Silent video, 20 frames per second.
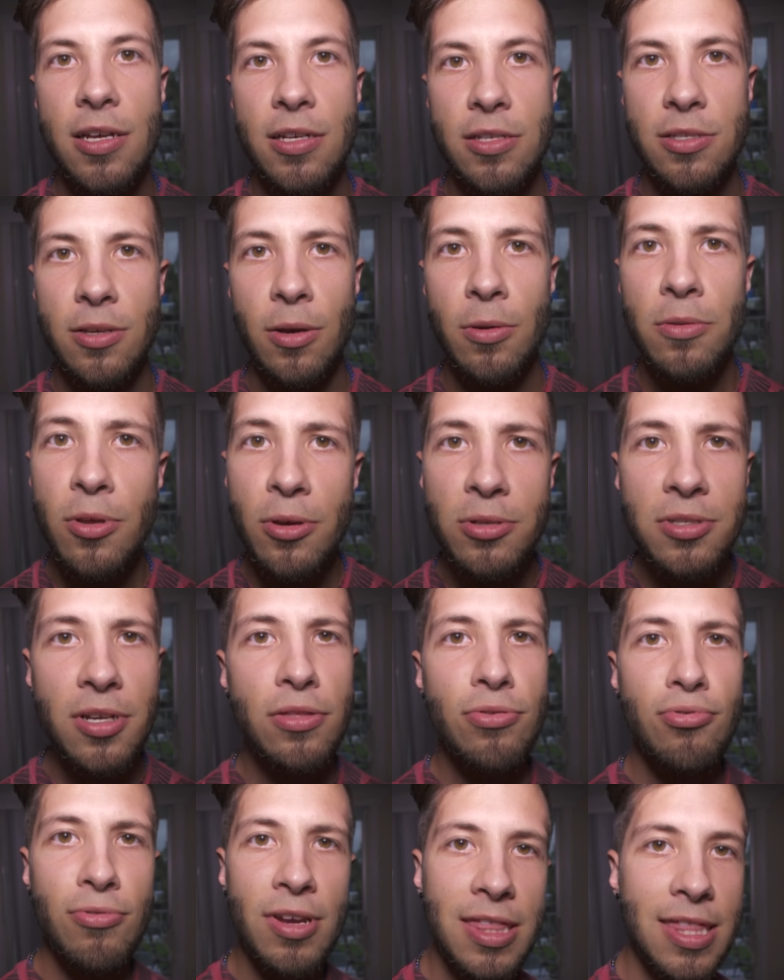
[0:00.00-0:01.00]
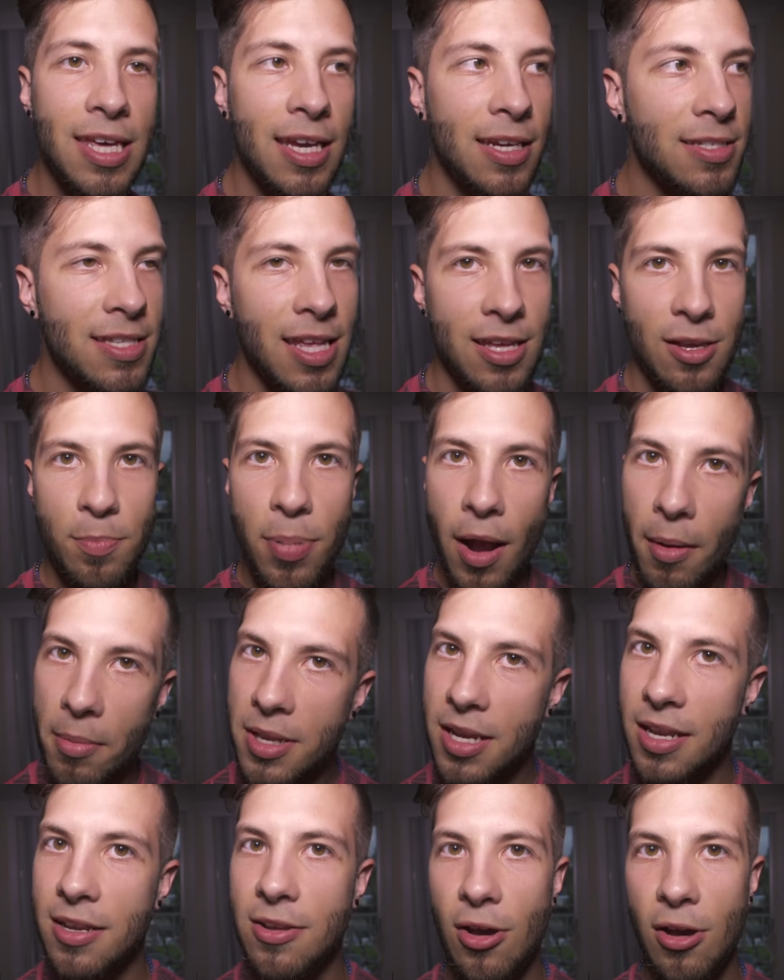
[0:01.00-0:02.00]
So those are three things that you
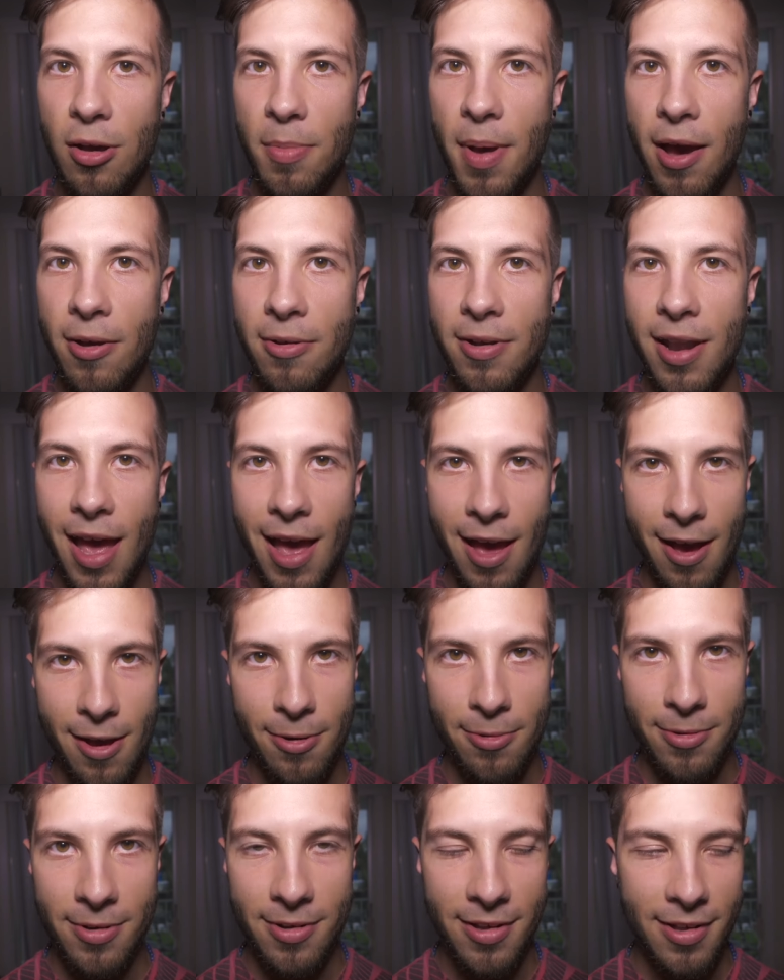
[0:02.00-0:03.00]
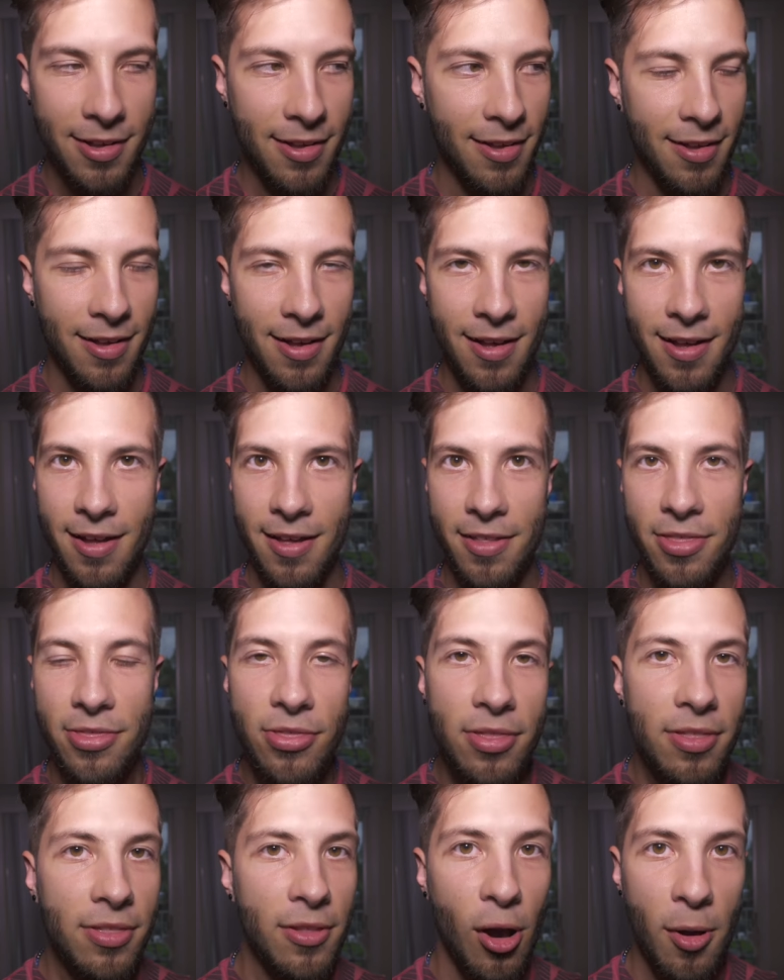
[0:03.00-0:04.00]
probably didn't know about how uh,
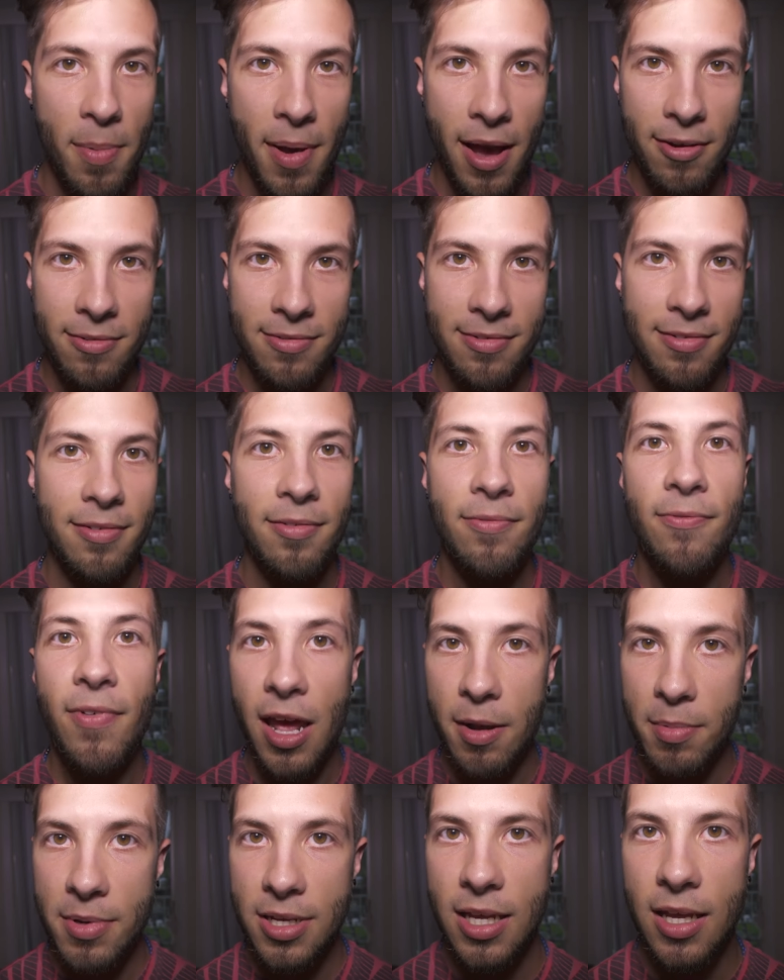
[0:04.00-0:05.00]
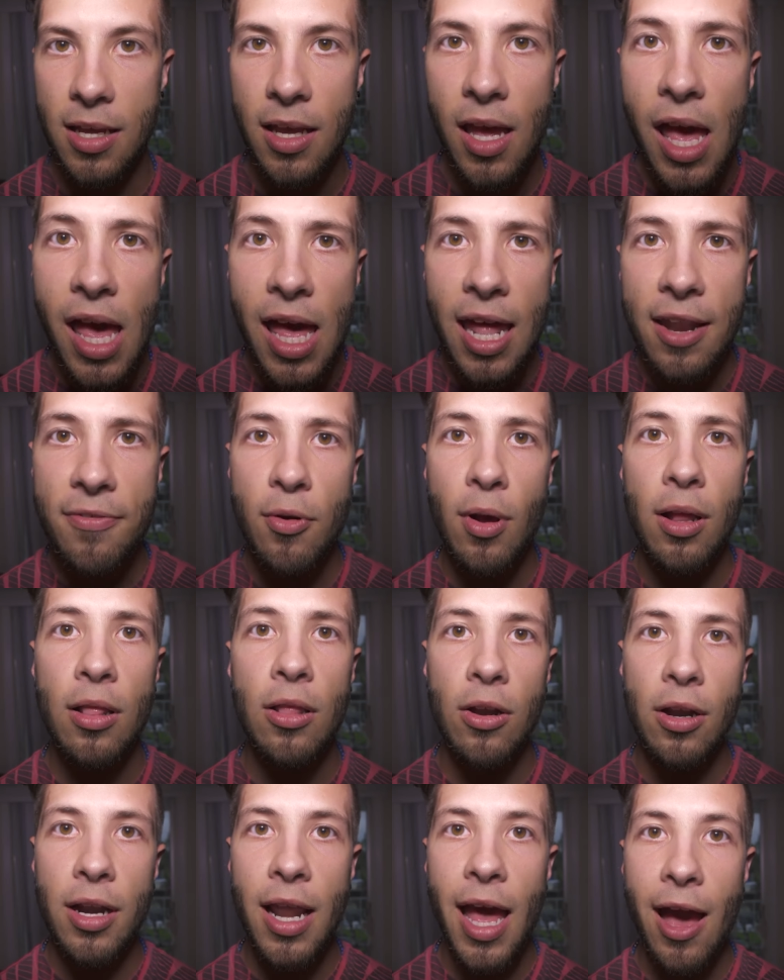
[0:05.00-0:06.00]
know about vitamin D. And if you want to
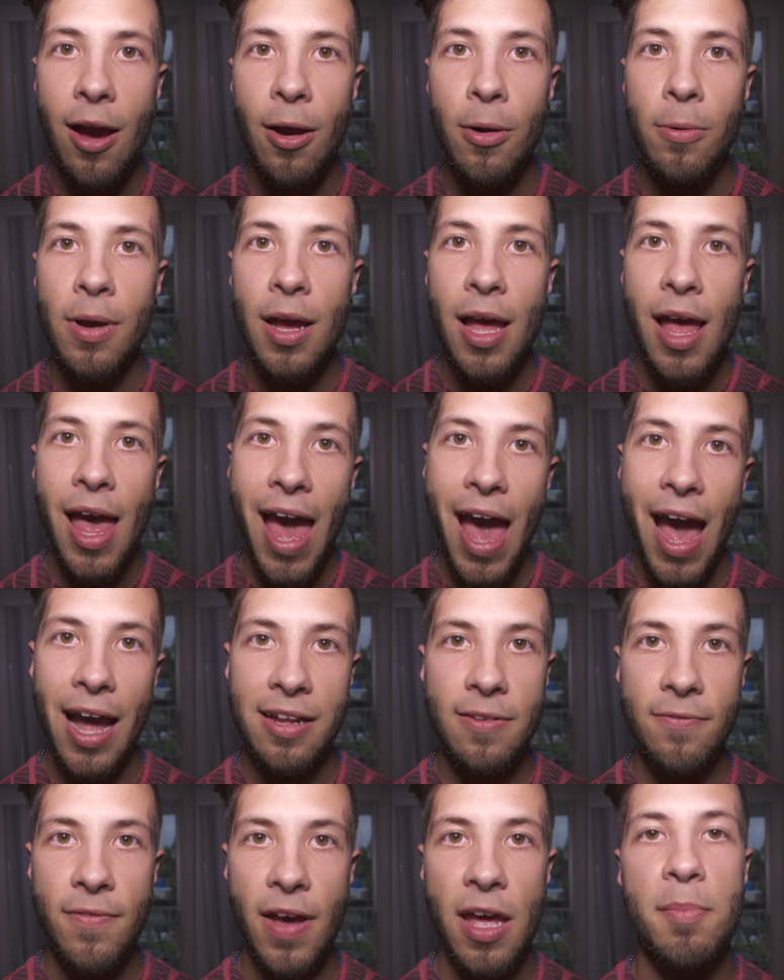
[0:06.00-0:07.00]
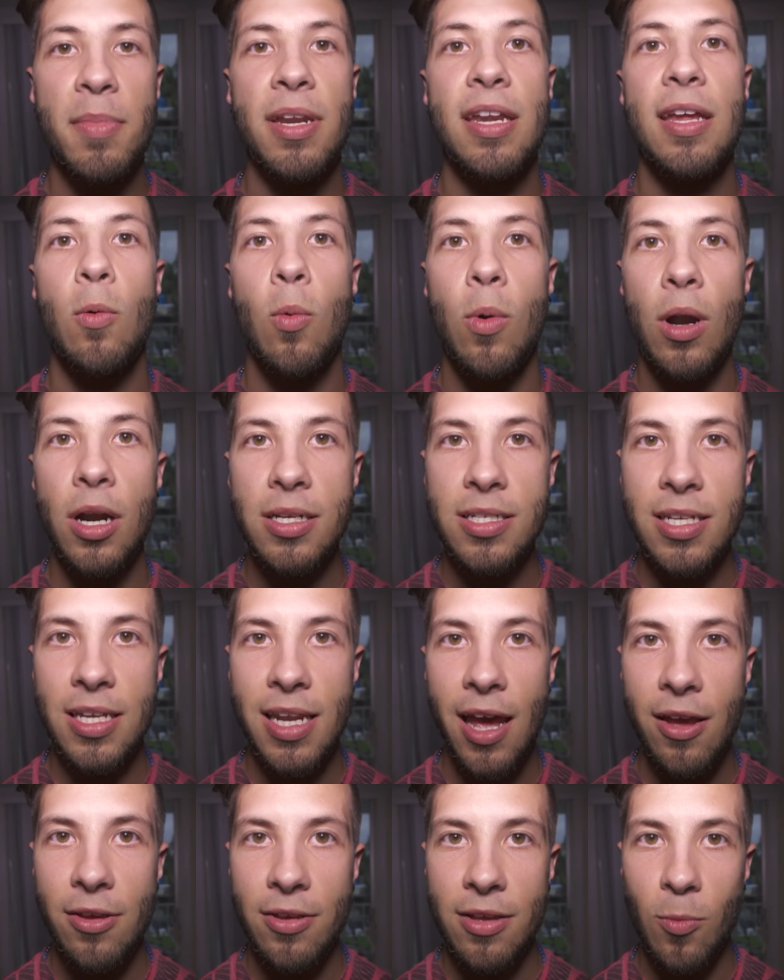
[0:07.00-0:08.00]
learn how active vitamin D works and
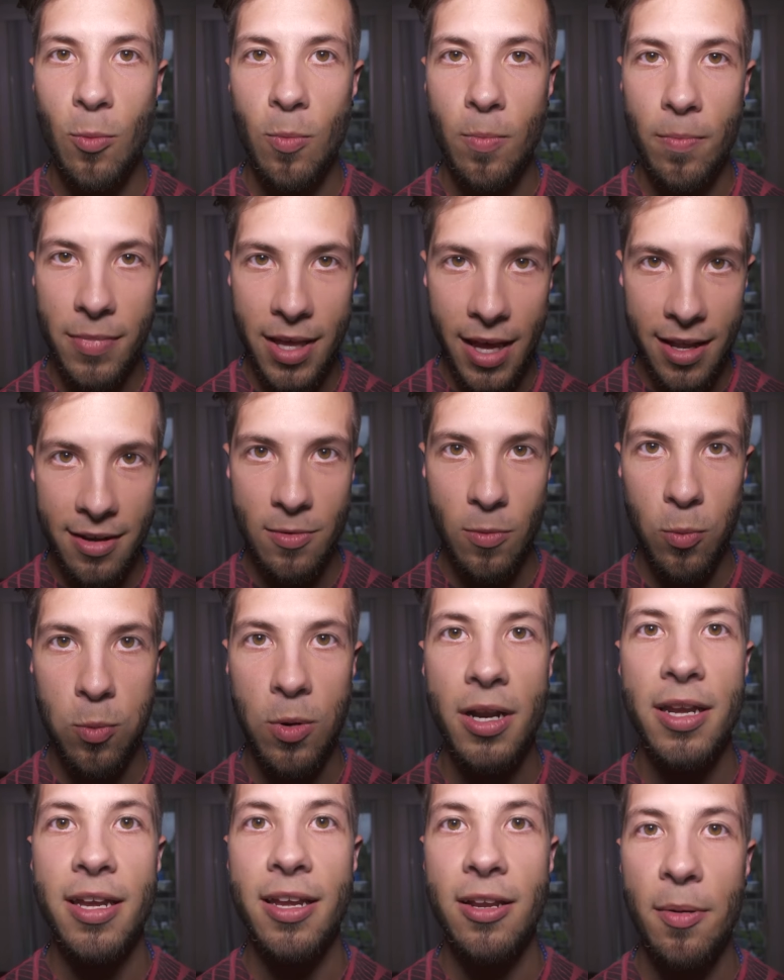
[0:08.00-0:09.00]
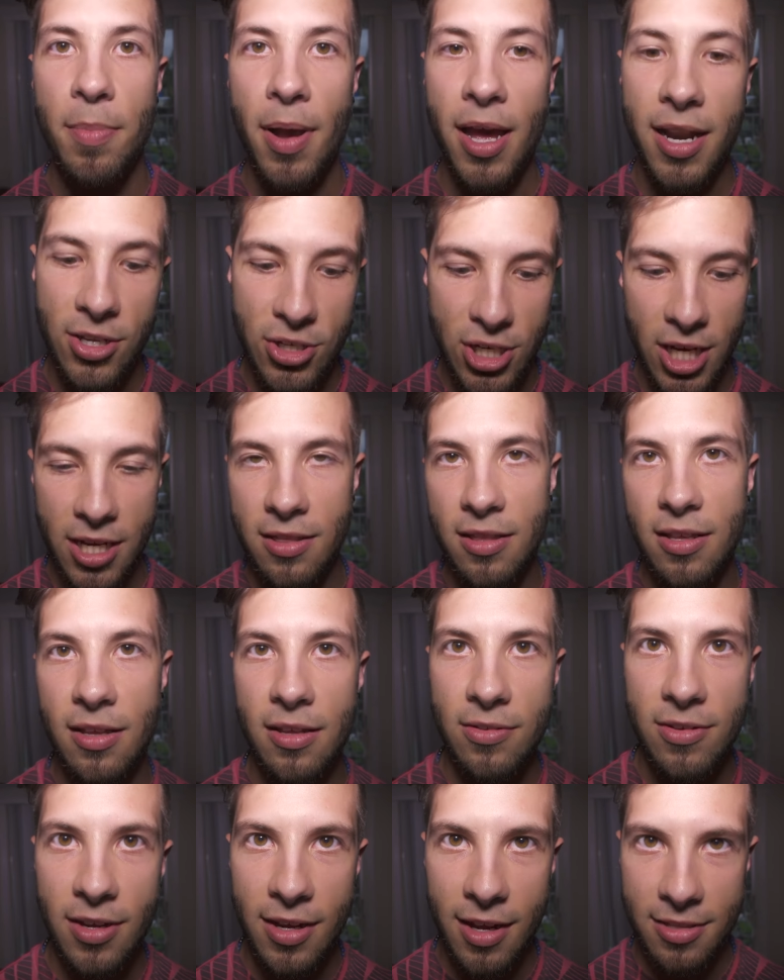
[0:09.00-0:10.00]
how you can get it working in your body, check, in the,
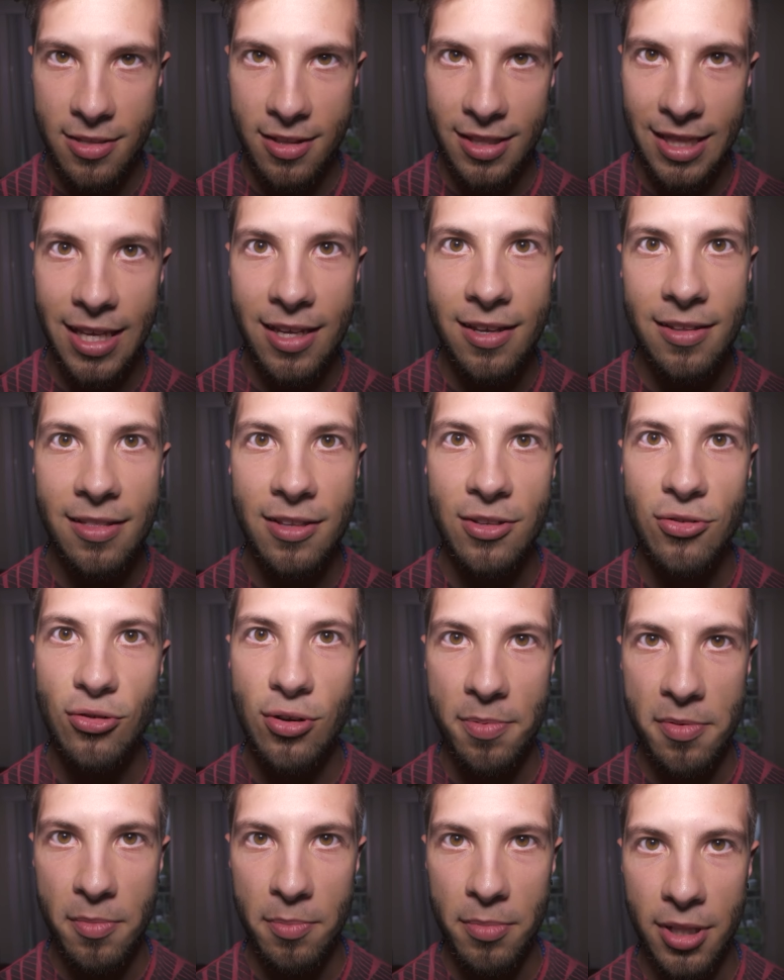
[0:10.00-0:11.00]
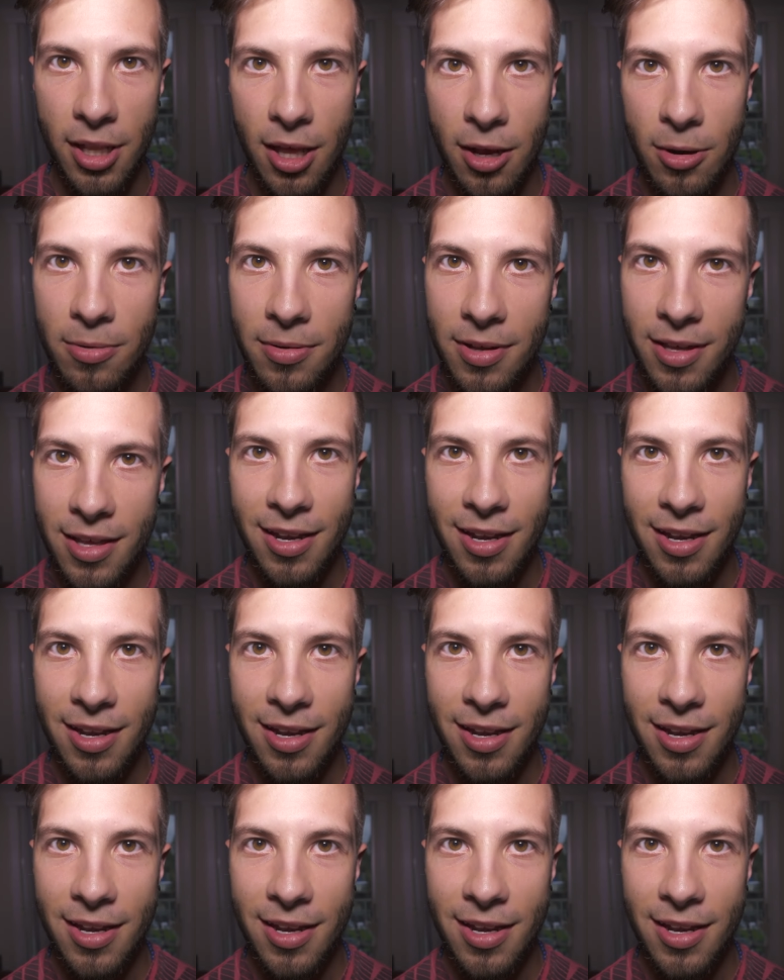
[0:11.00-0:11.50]
check out the link in the description below.